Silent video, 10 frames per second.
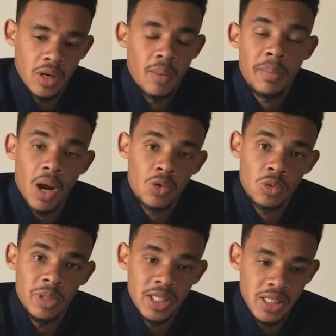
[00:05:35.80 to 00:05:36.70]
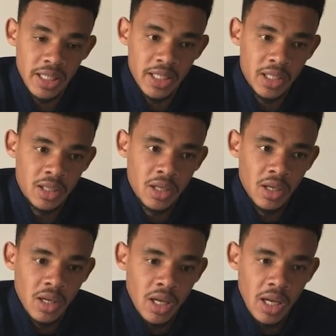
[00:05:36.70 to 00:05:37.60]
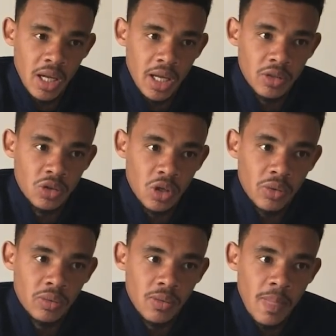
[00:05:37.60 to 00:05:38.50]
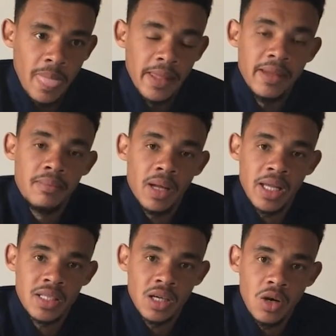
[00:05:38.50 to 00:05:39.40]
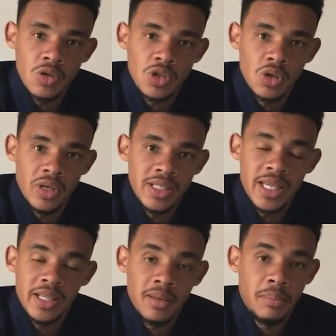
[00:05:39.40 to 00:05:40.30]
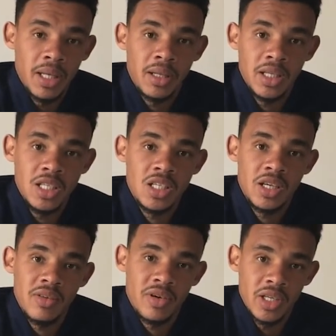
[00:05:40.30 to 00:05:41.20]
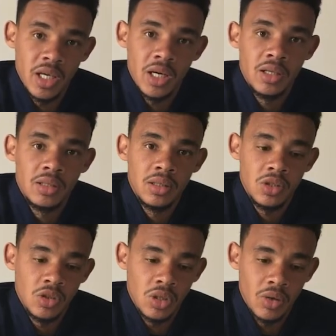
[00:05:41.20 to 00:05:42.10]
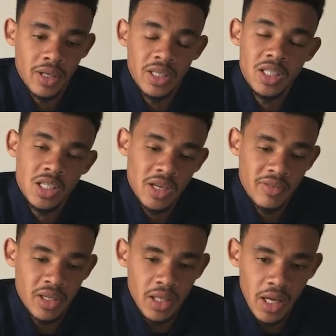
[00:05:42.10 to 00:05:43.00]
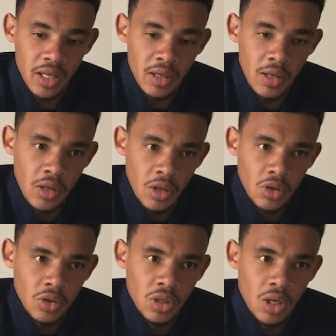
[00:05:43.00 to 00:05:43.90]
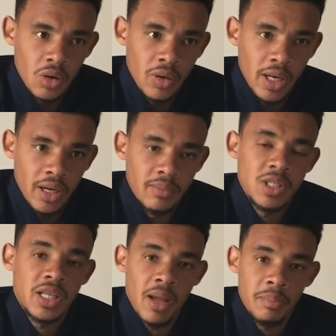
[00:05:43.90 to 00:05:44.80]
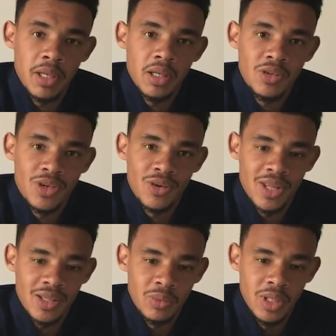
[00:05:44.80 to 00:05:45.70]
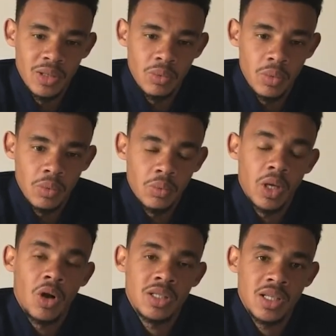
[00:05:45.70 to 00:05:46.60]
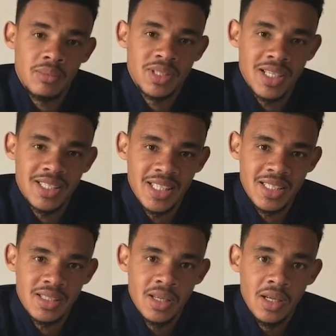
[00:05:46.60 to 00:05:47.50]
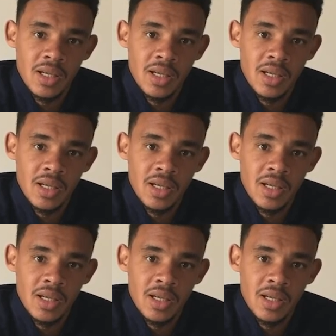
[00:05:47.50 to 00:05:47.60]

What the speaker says: I'm proud to be his leader. And, him as a coach, he's getting better each and every year, and each and every day. And I'm just happy, that we got some success